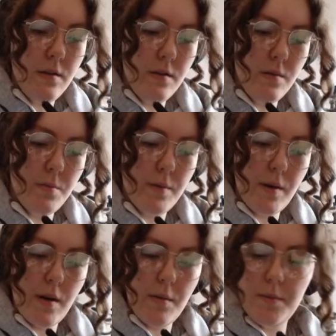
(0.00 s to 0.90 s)
the
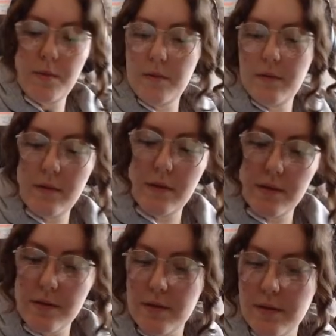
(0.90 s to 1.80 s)
purple and
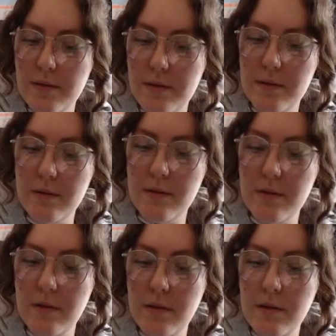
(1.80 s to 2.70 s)
just
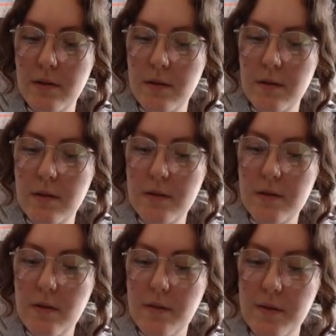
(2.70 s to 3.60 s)

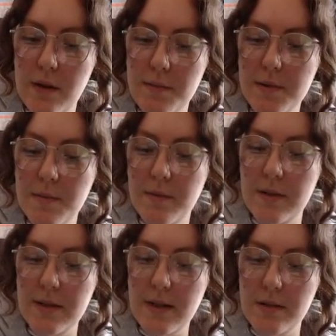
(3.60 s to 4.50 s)
soften up some of
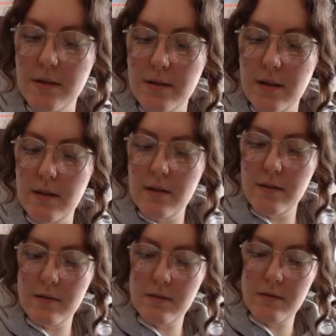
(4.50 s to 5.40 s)
these edges a little.